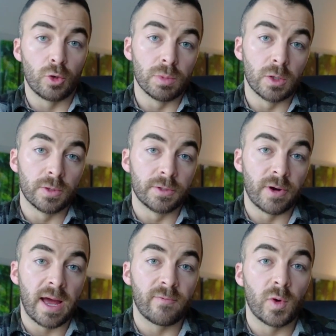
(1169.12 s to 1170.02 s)
blow the
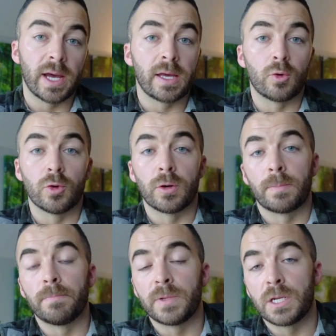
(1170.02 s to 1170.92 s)
driveway,
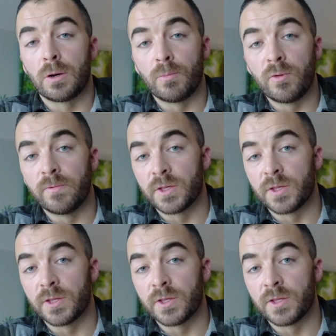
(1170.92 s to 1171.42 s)
or move